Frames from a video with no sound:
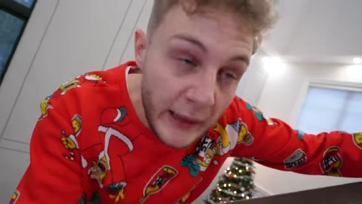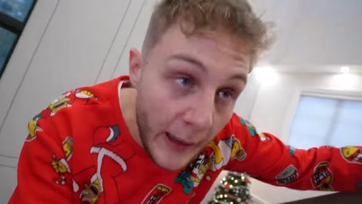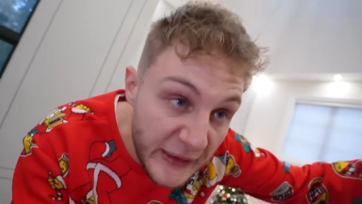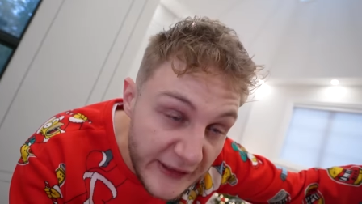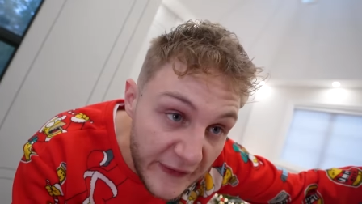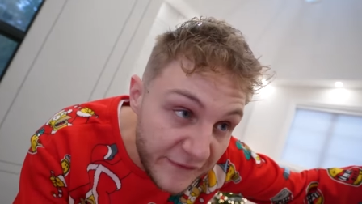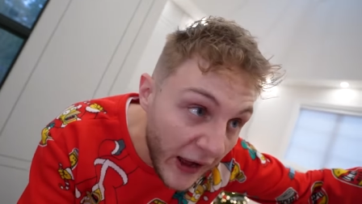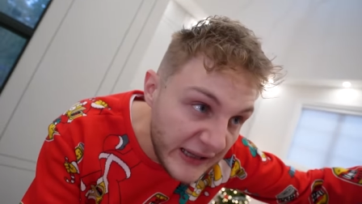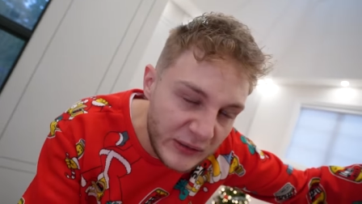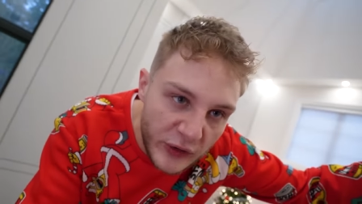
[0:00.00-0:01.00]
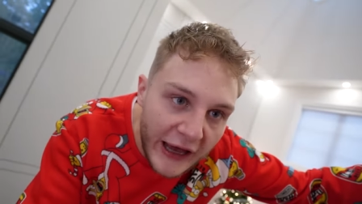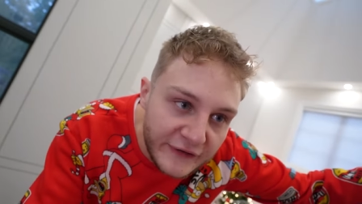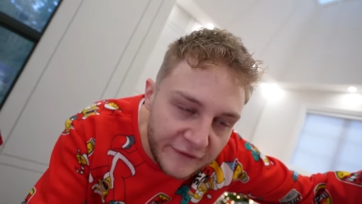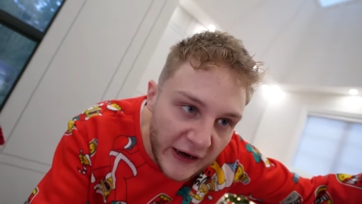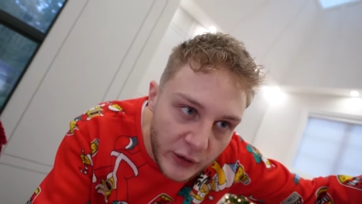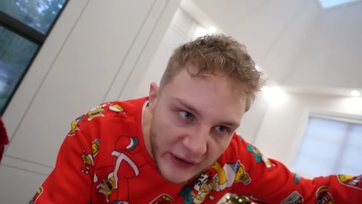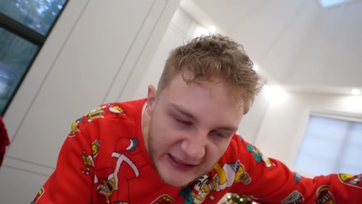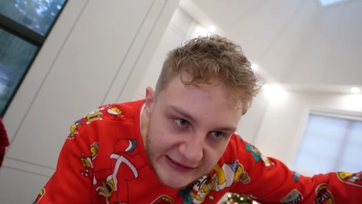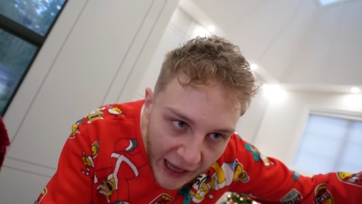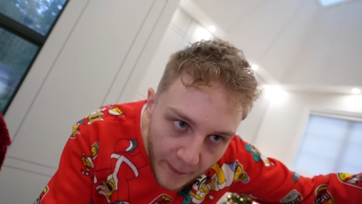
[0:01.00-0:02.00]
happens if he finds him? We have to find a way to
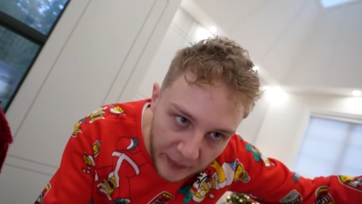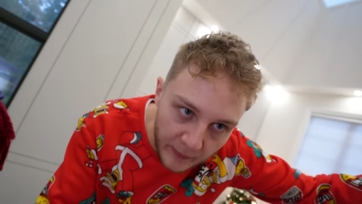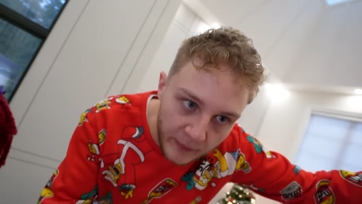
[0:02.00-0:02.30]
stop it.